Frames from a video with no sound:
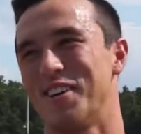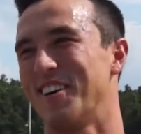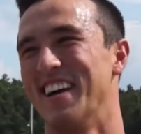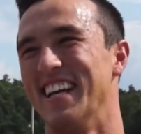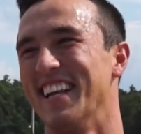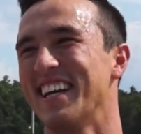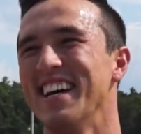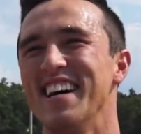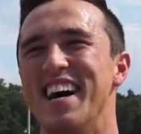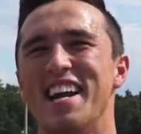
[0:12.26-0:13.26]
so great. Like
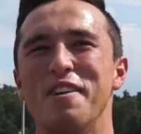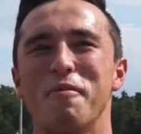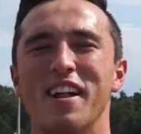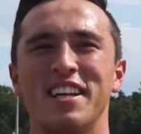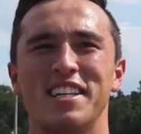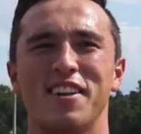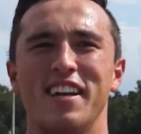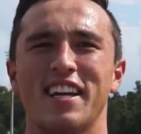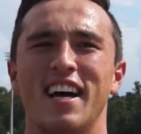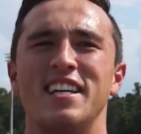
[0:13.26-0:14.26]
I didn't realize it until
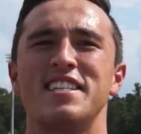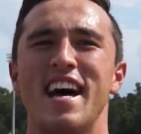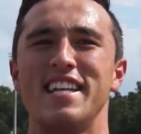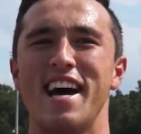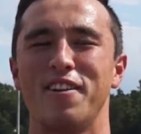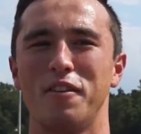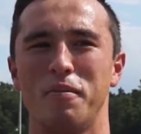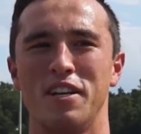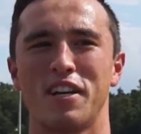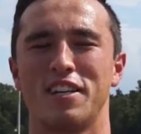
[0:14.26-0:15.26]
like I sat down on the
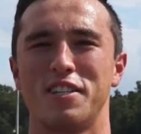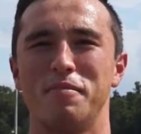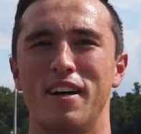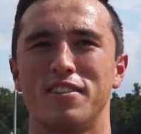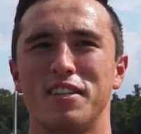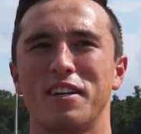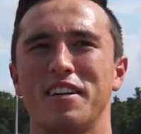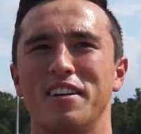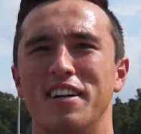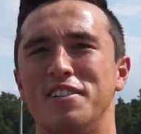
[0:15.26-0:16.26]
bench, got subbed out. I was like,
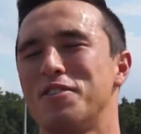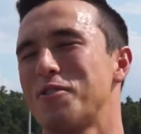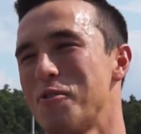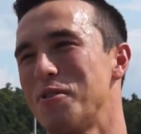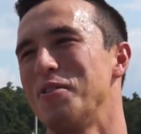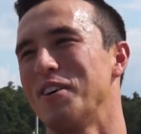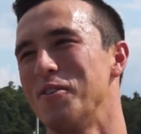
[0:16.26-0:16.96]
I just scored three